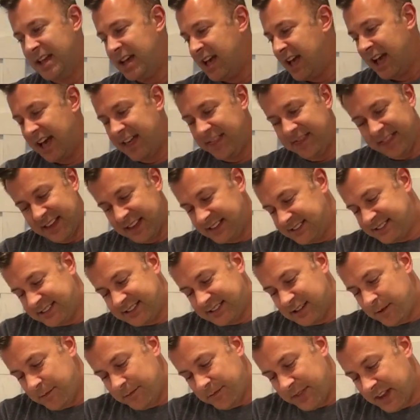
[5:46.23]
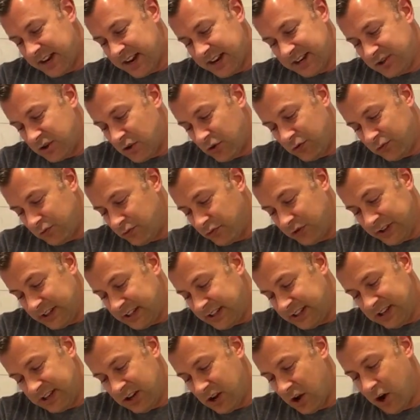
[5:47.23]
And then some that I don't really
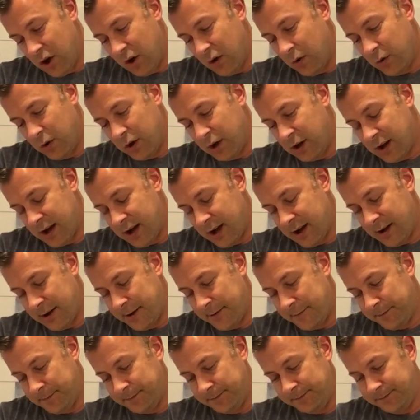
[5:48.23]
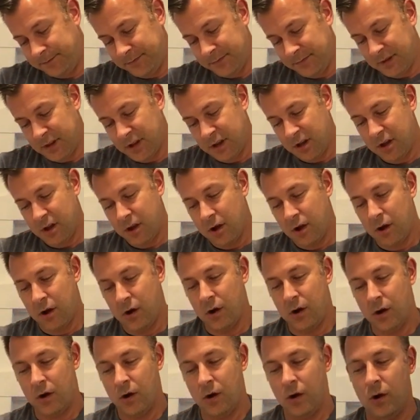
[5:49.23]
know. Um,
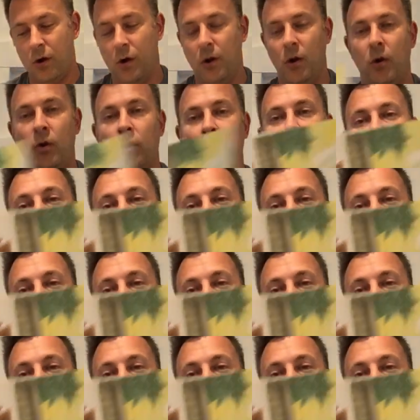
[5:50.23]
Old